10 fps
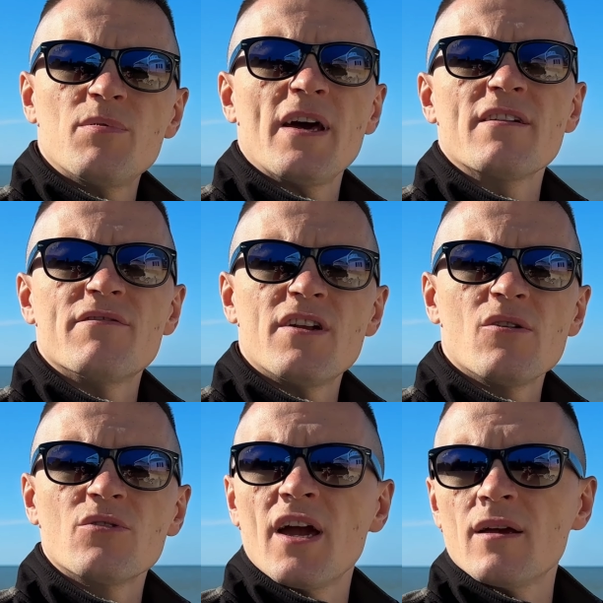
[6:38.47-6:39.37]
playing
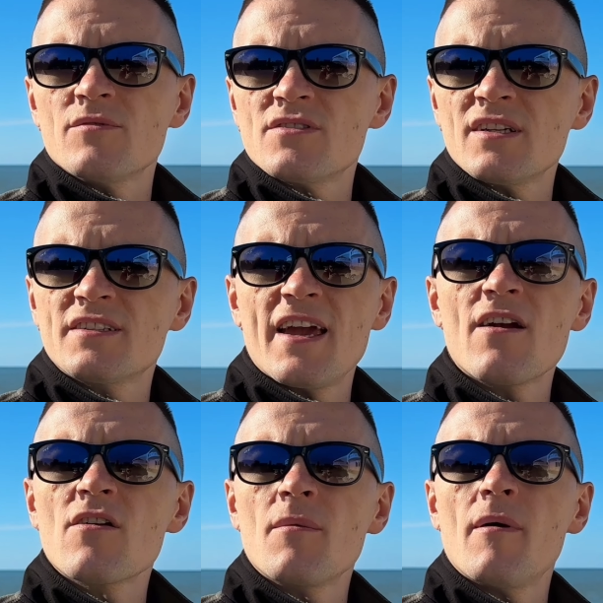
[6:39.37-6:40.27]
video games, not
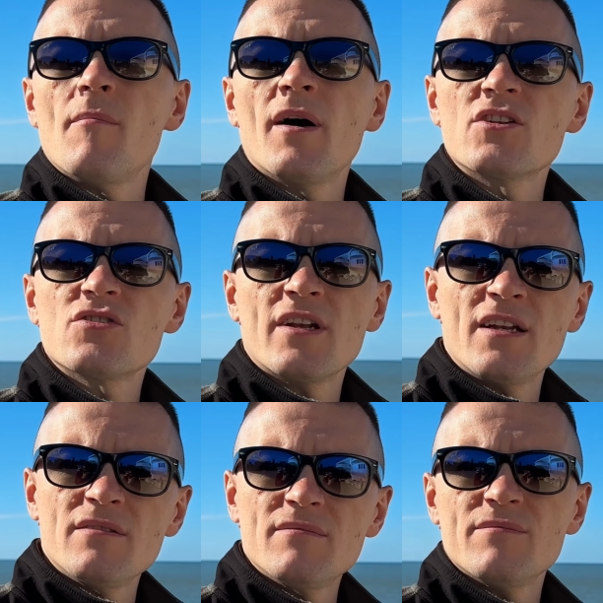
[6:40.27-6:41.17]
caring about much, and
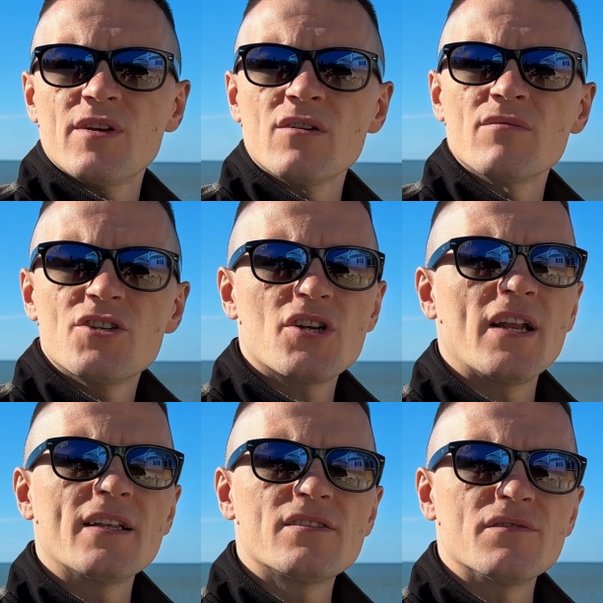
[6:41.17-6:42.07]
then, you know, shit
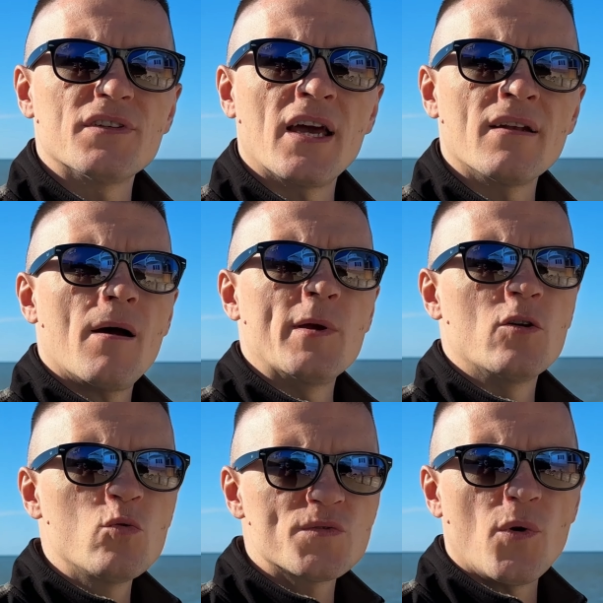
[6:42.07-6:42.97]
hits the fan. I mean,
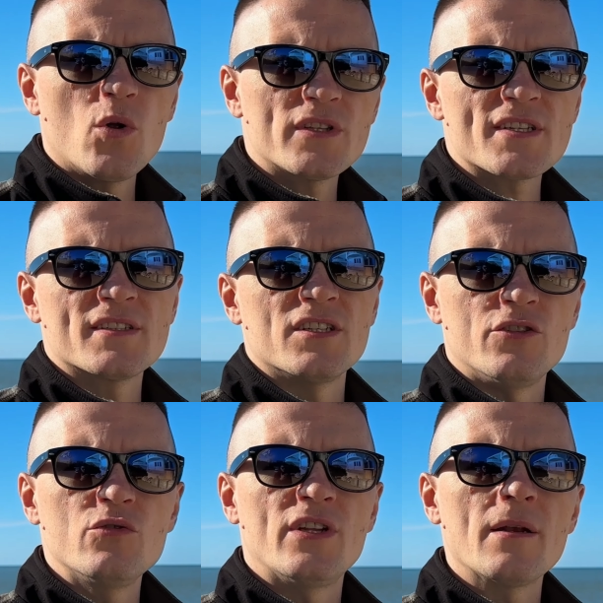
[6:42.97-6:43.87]
whose fault is it that
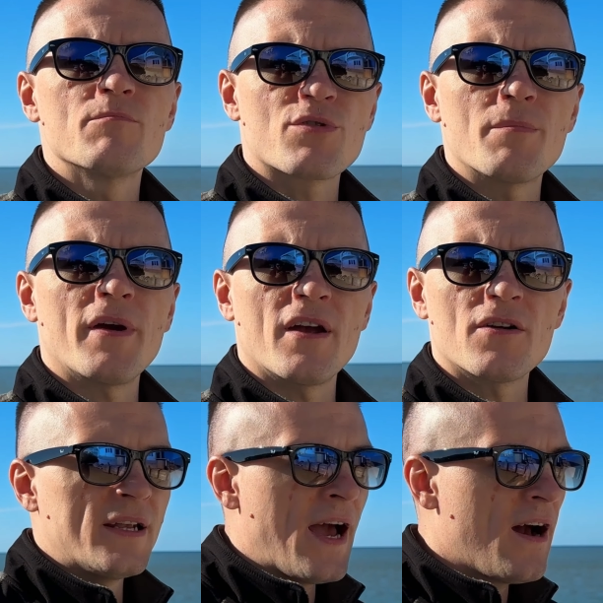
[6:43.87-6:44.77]
you didn't prepare?
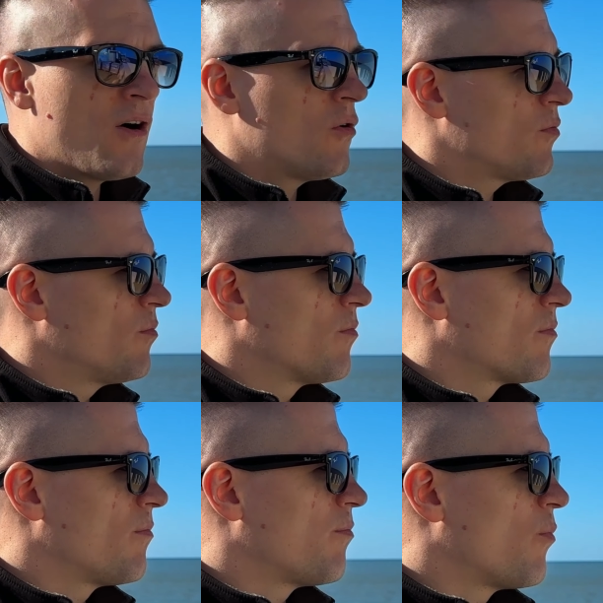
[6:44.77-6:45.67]
Now,
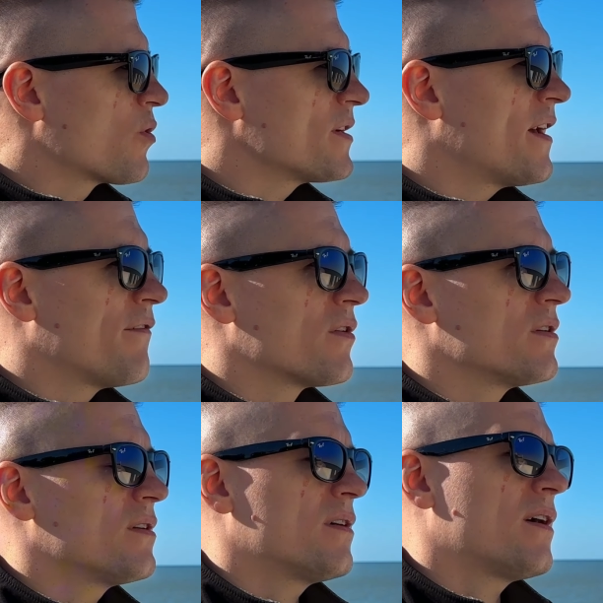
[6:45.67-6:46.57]
more than ever,
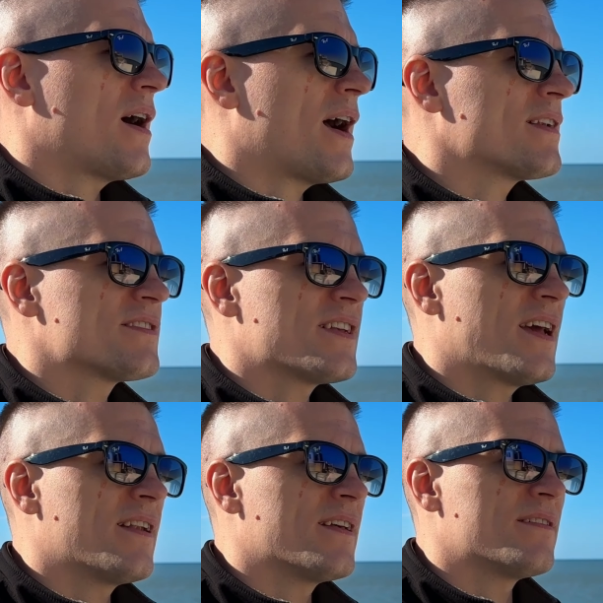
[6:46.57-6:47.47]
I
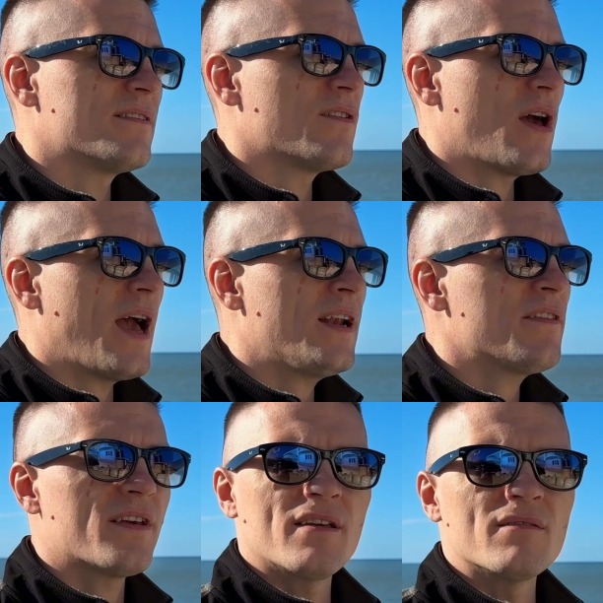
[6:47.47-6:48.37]
understand that
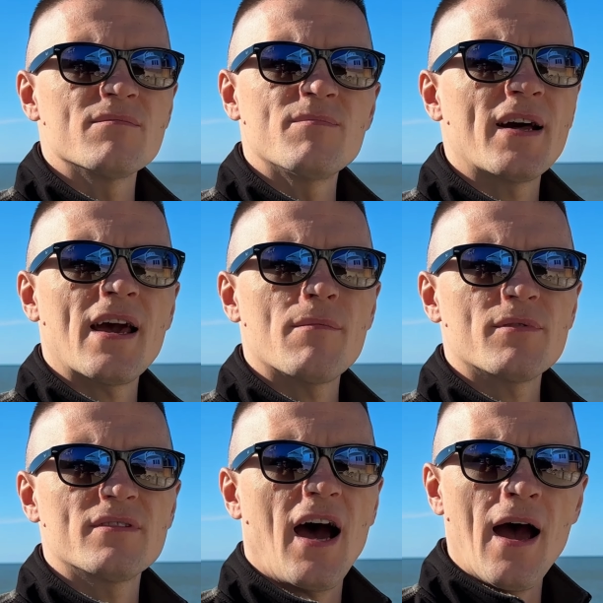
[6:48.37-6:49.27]
anything might happen.